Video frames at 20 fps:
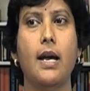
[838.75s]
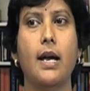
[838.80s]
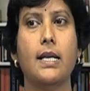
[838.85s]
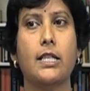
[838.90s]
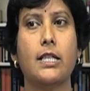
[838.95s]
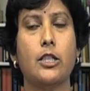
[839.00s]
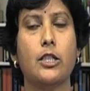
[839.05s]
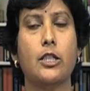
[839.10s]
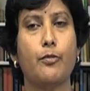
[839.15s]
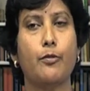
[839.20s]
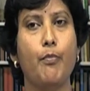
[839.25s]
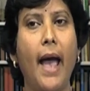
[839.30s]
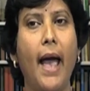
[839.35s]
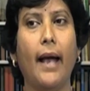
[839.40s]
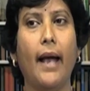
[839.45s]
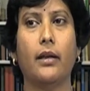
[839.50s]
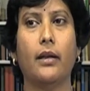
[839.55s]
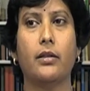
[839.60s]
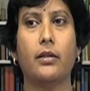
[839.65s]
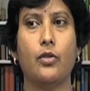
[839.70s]

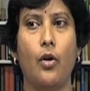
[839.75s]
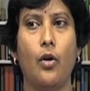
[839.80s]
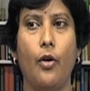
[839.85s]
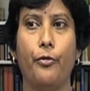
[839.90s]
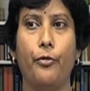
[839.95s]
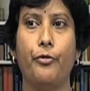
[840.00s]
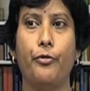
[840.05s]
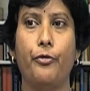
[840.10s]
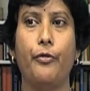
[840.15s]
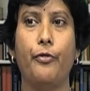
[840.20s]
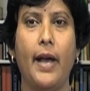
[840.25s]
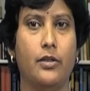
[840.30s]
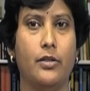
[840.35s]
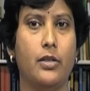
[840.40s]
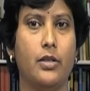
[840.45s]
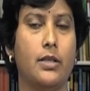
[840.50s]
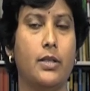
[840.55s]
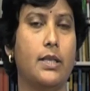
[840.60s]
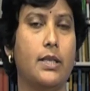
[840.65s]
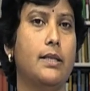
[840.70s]
smacked of
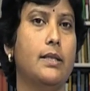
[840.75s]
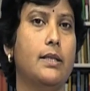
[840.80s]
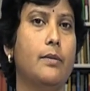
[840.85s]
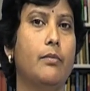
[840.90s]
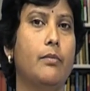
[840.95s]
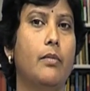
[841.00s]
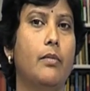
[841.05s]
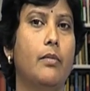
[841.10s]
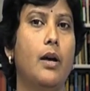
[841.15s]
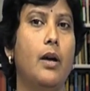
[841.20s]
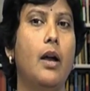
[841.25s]
fanaticism